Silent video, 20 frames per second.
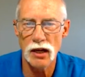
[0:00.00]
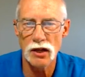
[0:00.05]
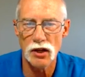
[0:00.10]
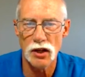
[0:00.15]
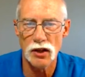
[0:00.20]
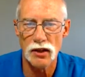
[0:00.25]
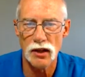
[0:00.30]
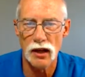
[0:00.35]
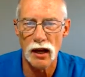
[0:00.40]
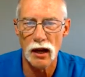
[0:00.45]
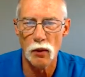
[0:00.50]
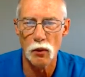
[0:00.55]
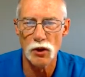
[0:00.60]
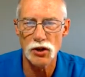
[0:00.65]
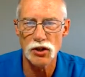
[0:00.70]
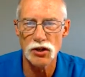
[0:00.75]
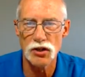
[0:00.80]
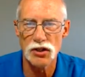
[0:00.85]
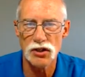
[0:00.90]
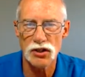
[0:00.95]
anything. I want
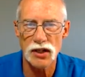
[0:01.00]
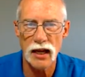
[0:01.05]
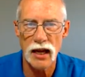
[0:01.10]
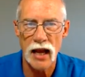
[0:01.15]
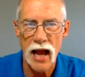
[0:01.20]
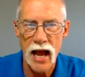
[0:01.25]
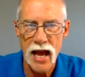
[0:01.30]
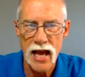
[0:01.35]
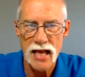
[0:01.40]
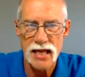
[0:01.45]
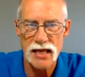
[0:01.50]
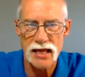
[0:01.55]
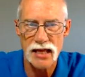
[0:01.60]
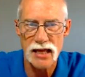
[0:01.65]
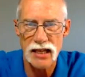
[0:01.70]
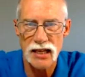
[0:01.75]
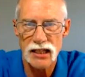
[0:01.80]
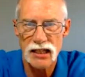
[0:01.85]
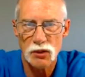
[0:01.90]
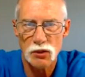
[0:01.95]
you to see
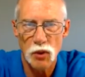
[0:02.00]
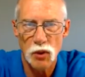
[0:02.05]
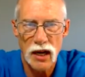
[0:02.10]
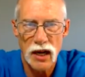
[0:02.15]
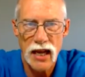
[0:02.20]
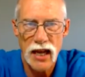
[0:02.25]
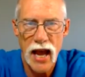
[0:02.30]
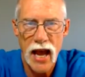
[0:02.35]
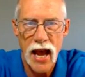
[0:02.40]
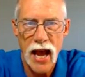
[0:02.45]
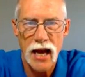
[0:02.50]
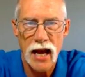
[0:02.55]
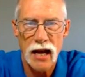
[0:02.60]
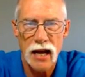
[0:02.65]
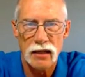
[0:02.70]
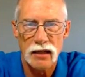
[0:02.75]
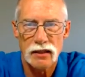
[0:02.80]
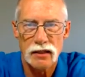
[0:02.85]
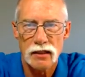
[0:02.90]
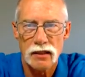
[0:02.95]
this is what he
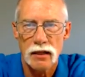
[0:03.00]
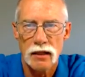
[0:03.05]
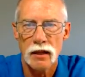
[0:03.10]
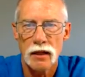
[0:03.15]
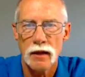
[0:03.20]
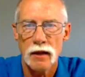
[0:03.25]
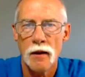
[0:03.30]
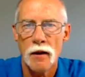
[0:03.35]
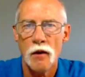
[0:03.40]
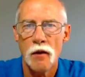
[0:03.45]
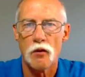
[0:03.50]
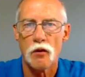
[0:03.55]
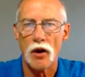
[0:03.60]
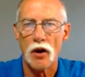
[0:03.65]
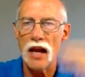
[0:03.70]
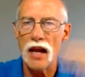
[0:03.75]
has for